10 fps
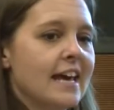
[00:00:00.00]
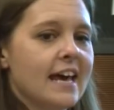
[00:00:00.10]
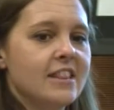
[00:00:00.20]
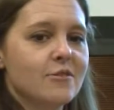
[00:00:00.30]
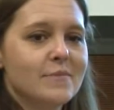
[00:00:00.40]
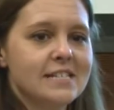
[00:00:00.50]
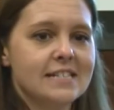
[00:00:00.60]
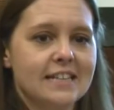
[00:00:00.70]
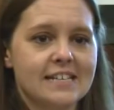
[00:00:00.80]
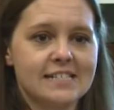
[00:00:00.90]
and they're
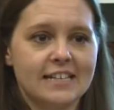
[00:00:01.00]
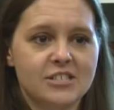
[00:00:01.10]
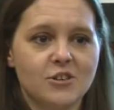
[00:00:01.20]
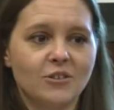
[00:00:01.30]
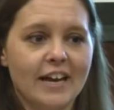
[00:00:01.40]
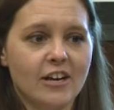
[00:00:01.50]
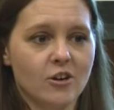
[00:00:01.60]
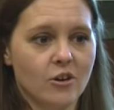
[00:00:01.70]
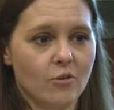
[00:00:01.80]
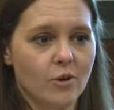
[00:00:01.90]
missing this, and so
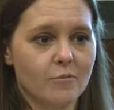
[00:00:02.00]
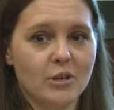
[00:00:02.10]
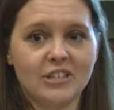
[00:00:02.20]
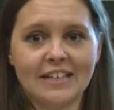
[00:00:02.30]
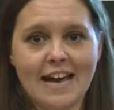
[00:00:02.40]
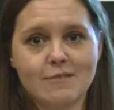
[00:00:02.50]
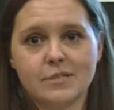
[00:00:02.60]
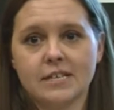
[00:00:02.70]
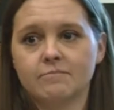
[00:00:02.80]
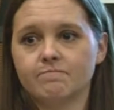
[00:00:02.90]
later we're building
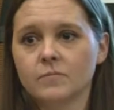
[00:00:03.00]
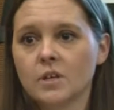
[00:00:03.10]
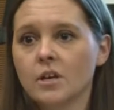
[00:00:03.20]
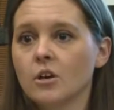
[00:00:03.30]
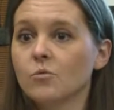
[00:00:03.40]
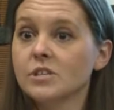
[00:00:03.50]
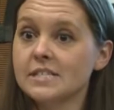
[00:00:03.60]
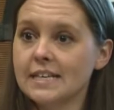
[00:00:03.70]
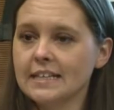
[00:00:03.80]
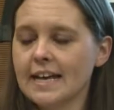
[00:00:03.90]
gaps in. We're
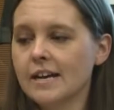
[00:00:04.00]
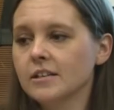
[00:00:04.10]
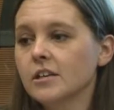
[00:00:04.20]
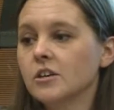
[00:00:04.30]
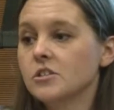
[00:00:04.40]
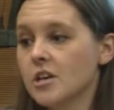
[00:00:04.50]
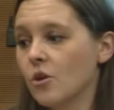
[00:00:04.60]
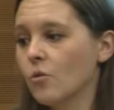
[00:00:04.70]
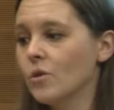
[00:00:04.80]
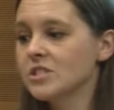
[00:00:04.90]
seeing that.
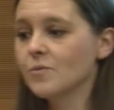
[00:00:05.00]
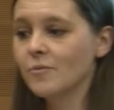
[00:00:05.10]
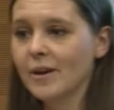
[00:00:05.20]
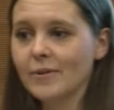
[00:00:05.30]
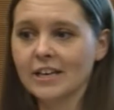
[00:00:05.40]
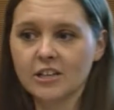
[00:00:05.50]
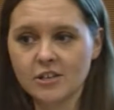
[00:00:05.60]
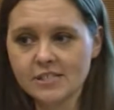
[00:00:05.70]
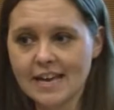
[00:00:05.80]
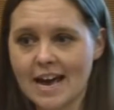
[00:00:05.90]
So what's one way we can
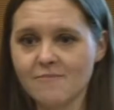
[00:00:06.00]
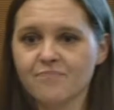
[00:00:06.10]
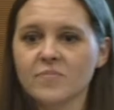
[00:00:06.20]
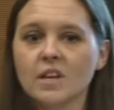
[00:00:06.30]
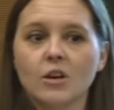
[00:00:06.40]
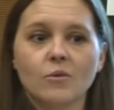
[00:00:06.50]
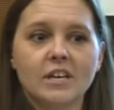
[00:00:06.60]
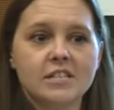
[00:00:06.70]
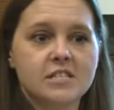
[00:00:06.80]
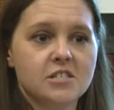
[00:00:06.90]
close the gap? We
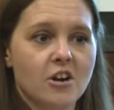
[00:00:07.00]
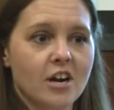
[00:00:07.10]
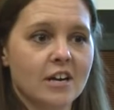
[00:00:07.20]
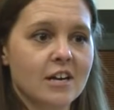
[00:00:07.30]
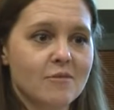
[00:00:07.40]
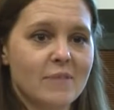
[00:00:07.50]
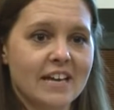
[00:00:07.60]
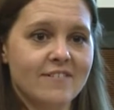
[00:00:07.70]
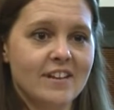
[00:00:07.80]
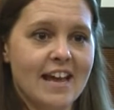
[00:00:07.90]
can start by
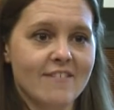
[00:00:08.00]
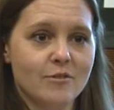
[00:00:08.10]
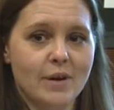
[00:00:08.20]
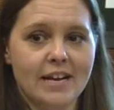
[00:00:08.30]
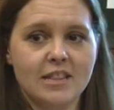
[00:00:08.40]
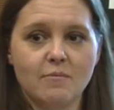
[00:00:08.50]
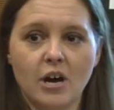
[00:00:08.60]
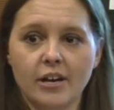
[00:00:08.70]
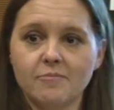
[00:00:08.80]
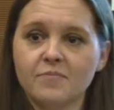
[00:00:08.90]
giving everybody the
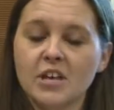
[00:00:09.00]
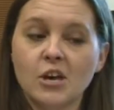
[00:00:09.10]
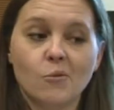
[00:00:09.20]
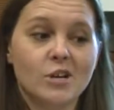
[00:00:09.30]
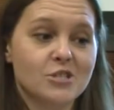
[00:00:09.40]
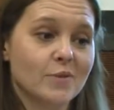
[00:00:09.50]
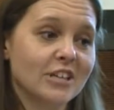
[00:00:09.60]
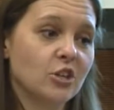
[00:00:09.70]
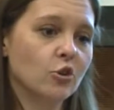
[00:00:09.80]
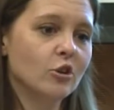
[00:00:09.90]
bottom. What's
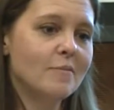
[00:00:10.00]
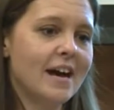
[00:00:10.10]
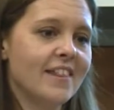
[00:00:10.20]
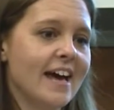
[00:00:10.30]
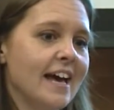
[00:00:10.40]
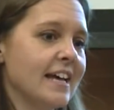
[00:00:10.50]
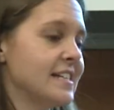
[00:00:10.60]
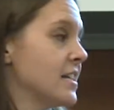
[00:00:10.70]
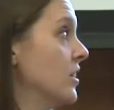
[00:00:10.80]
really cool about that is a